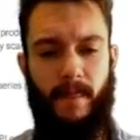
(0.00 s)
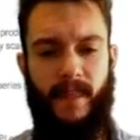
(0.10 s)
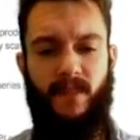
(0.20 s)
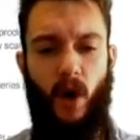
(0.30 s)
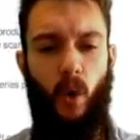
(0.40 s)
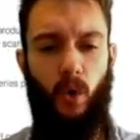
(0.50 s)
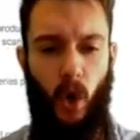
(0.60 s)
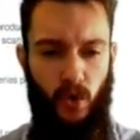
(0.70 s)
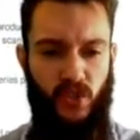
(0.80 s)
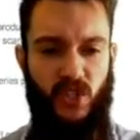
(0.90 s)
in the whole
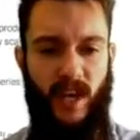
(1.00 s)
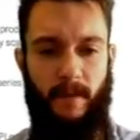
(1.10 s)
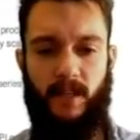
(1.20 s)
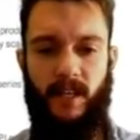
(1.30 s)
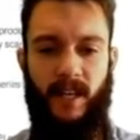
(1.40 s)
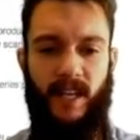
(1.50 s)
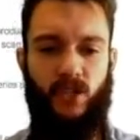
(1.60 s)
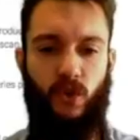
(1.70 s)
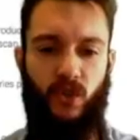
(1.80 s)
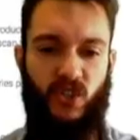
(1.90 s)
concept,
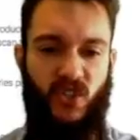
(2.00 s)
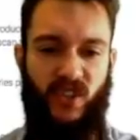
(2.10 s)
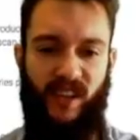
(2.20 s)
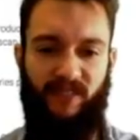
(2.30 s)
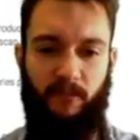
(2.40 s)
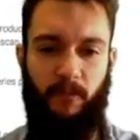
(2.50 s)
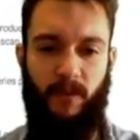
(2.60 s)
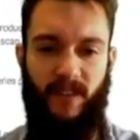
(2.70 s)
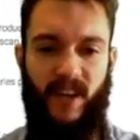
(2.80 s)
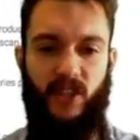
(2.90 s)
it's not just theft
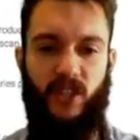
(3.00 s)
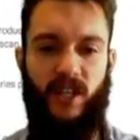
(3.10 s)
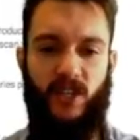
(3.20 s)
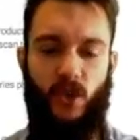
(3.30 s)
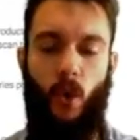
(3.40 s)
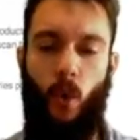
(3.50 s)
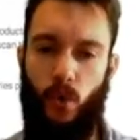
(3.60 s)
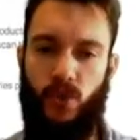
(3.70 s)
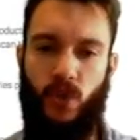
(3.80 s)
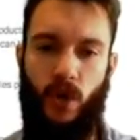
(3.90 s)
prevention, it's
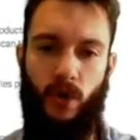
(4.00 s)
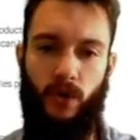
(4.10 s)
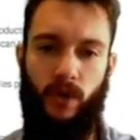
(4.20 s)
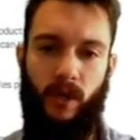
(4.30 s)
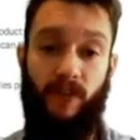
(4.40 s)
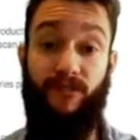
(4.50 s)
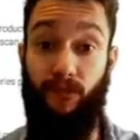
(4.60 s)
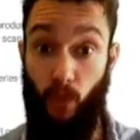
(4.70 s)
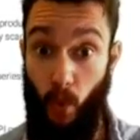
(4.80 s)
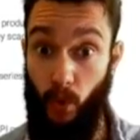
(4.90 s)
also
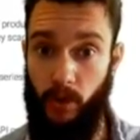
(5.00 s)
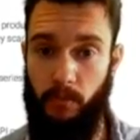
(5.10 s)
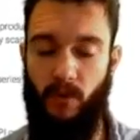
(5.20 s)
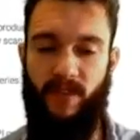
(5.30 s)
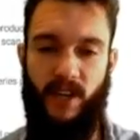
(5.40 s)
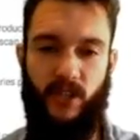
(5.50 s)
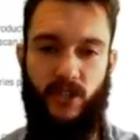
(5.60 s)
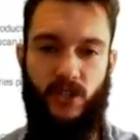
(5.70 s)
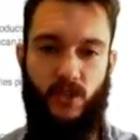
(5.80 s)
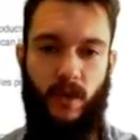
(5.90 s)
fraud
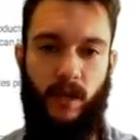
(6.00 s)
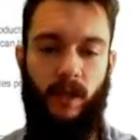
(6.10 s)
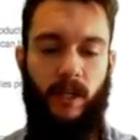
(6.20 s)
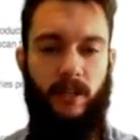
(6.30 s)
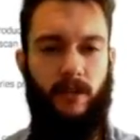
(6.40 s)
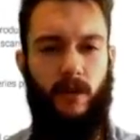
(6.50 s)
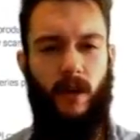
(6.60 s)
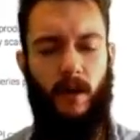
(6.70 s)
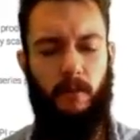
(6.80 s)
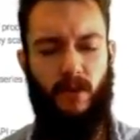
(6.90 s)
prevention as well. You know,
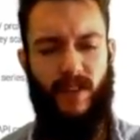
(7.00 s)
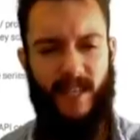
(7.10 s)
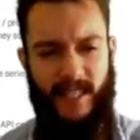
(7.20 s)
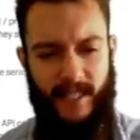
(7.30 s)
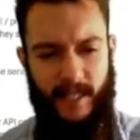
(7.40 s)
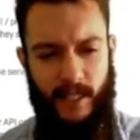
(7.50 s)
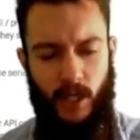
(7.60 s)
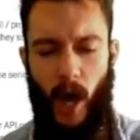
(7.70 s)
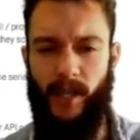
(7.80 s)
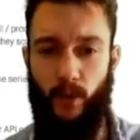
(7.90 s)
preventing the
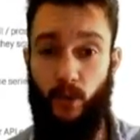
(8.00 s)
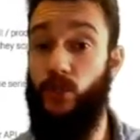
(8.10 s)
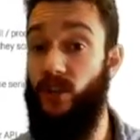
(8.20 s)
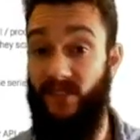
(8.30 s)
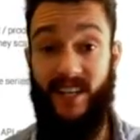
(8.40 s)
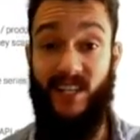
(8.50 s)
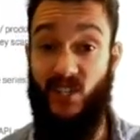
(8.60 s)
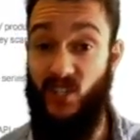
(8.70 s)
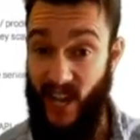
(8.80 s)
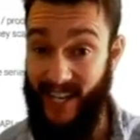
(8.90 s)
dilution of any
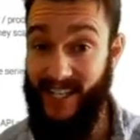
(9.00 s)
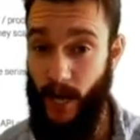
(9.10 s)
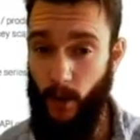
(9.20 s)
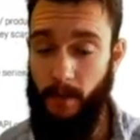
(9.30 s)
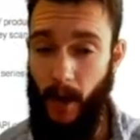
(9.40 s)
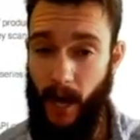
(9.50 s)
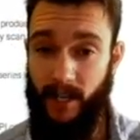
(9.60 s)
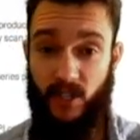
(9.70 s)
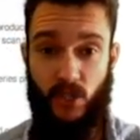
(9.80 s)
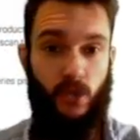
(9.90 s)
secondary
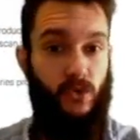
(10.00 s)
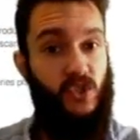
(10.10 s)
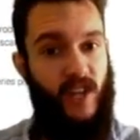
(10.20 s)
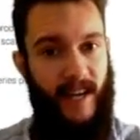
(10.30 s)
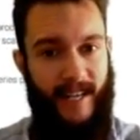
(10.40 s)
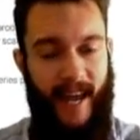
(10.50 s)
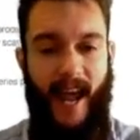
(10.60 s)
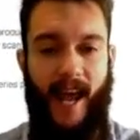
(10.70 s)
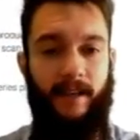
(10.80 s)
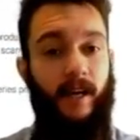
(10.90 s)
markets, so
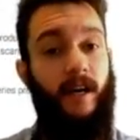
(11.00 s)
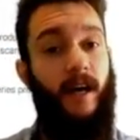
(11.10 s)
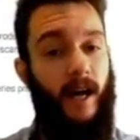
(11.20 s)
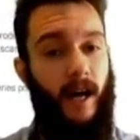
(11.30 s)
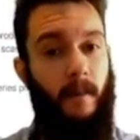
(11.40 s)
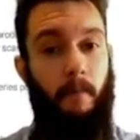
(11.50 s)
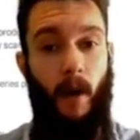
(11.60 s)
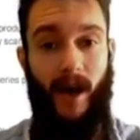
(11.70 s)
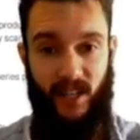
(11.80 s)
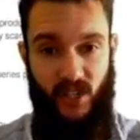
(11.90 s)
secondhand
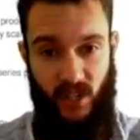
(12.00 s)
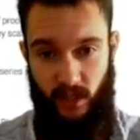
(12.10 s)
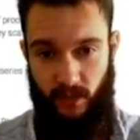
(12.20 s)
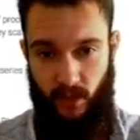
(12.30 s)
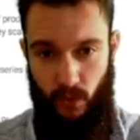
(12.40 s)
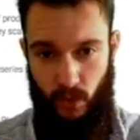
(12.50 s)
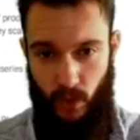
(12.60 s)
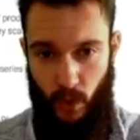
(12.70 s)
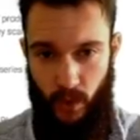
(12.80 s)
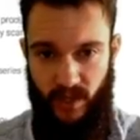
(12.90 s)
buying and selling of
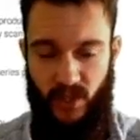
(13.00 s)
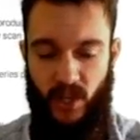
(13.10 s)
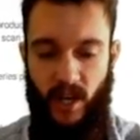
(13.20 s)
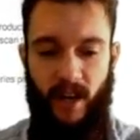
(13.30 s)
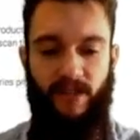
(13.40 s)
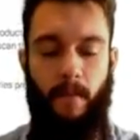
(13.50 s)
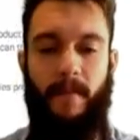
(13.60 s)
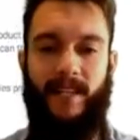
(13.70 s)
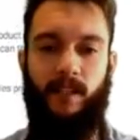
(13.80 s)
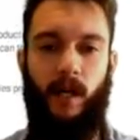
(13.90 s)
used goods, from
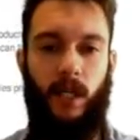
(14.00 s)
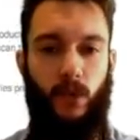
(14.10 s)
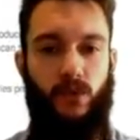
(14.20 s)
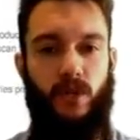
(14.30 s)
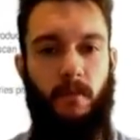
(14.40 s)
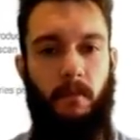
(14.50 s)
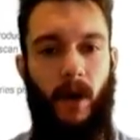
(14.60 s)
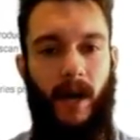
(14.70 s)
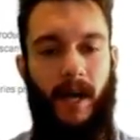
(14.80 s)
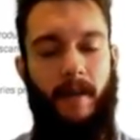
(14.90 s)
being diluted
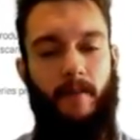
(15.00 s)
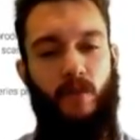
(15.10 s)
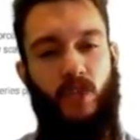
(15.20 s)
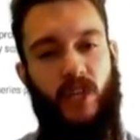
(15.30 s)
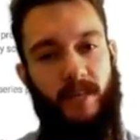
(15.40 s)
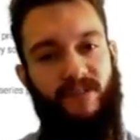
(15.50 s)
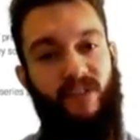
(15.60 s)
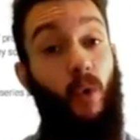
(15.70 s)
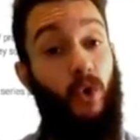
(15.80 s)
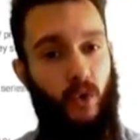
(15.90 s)
by cheap
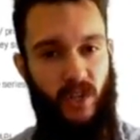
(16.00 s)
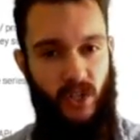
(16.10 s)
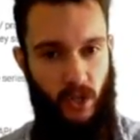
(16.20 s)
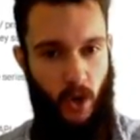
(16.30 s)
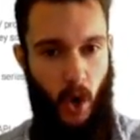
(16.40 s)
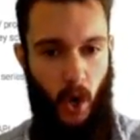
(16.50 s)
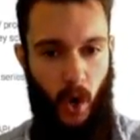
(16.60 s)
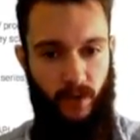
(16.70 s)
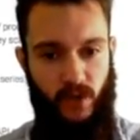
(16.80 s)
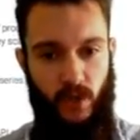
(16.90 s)
forgeries and
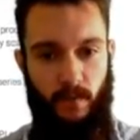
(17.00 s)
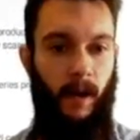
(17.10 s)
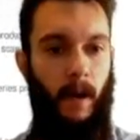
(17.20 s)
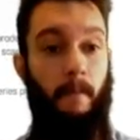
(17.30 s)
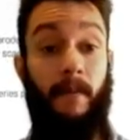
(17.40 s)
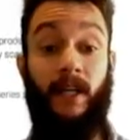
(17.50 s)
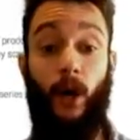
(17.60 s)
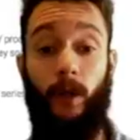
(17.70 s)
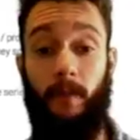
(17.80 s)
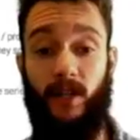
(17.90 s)
knockoffs. But
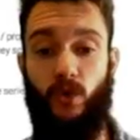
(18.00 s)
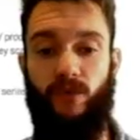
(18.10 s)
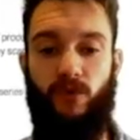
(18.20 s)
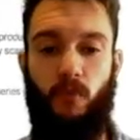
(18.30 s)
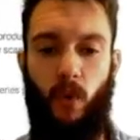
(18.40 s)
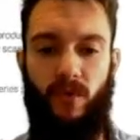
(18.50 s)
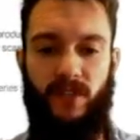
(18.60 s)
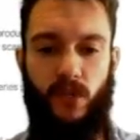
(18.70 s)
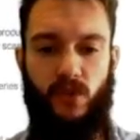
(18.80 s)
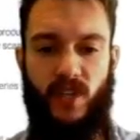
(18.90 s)
going back to a few more
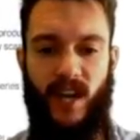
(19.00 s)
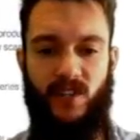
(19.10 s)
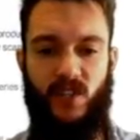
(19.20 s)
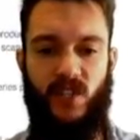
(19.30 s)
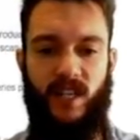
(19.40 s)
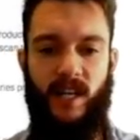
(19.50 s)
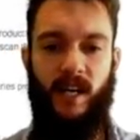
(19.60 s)
of the use cases here,